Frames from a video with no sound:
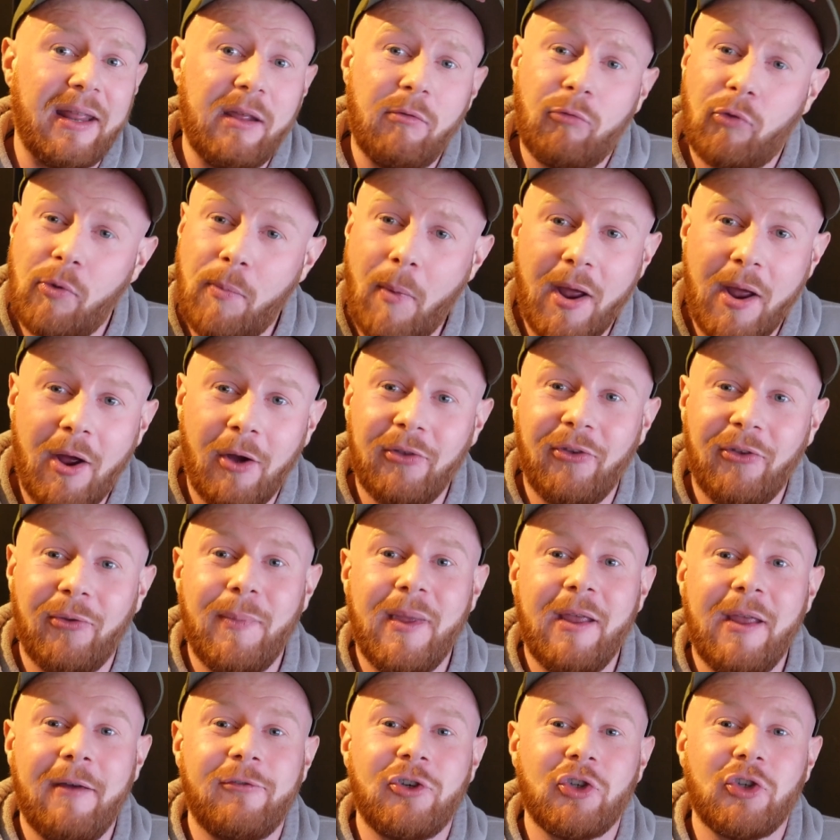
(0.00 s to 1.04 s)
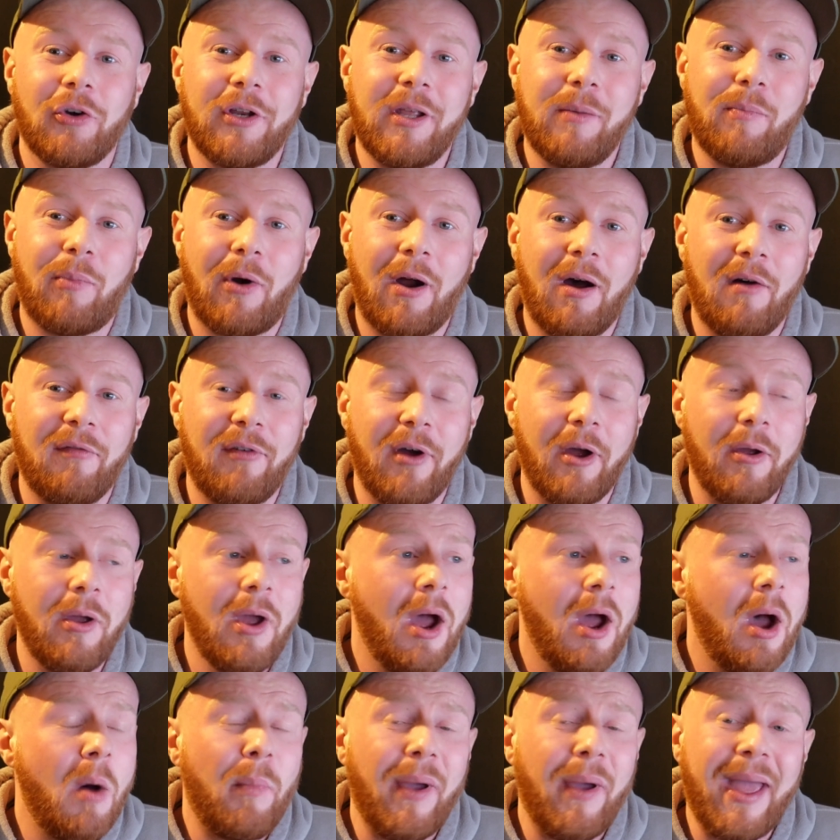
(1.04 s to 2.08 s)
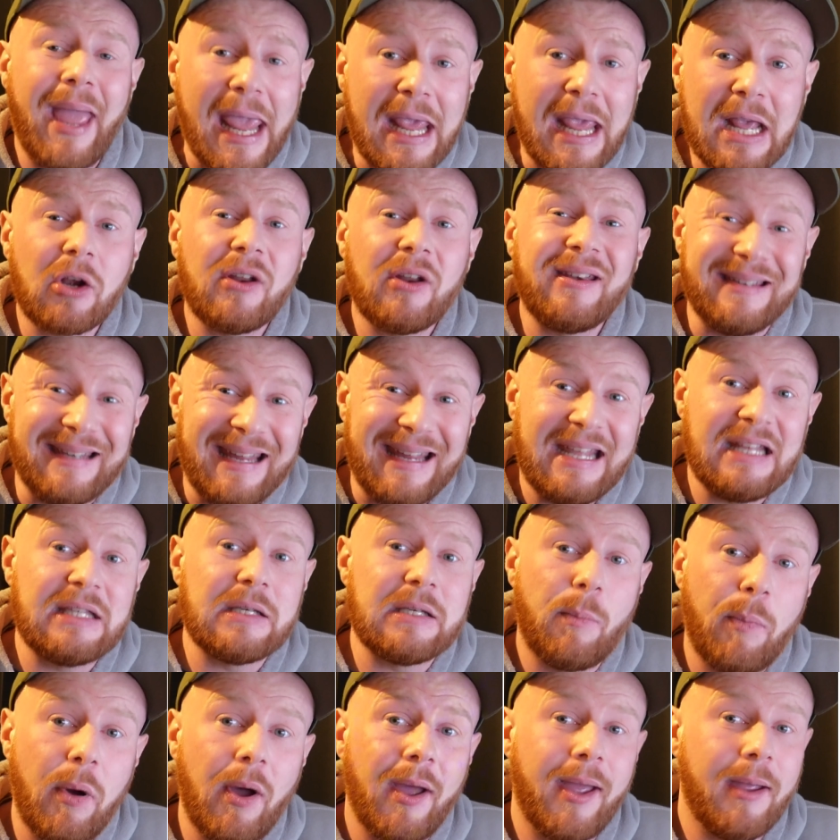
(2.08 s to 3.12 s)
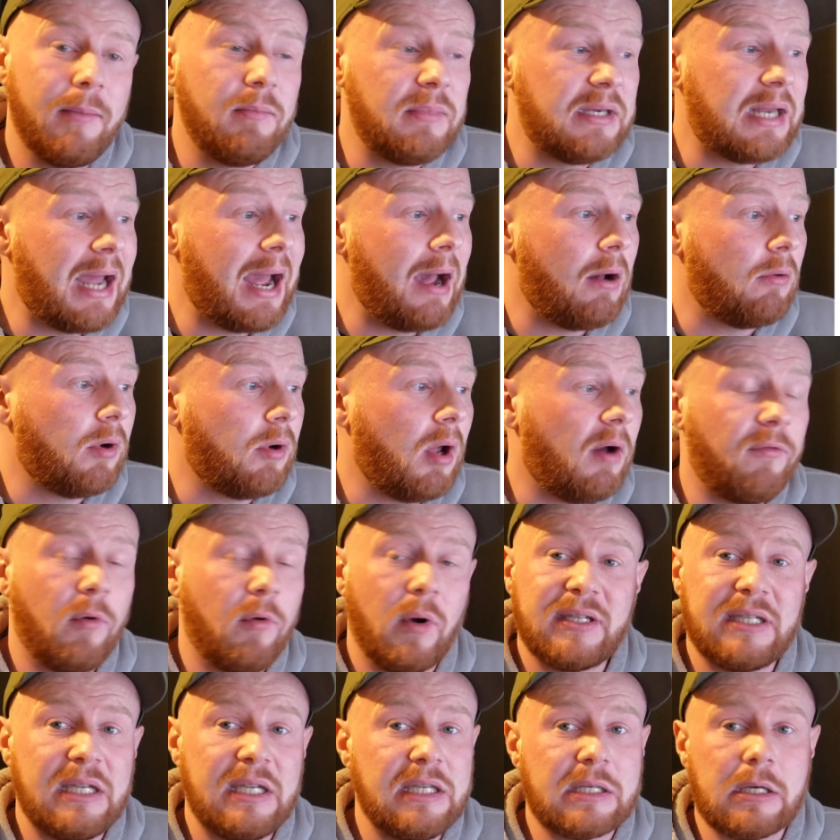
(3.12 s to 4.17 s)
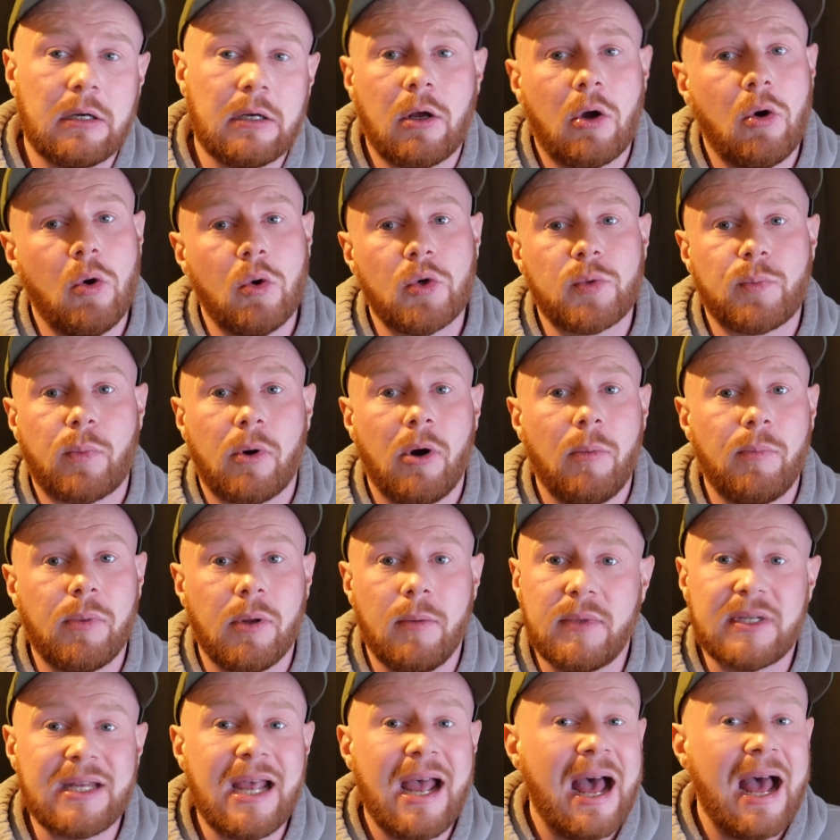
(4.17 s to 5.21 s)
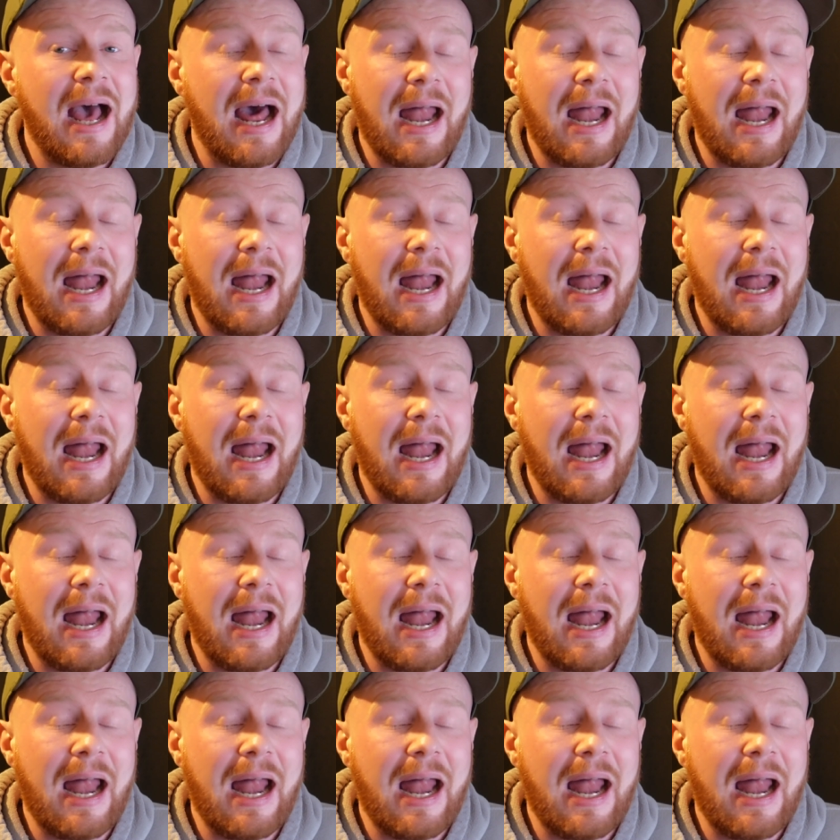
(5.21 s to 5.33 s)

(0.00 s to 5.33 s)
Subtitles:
He reminds me of Johnny Bravo, but England need to put him down, otherwise he's going to cause problems.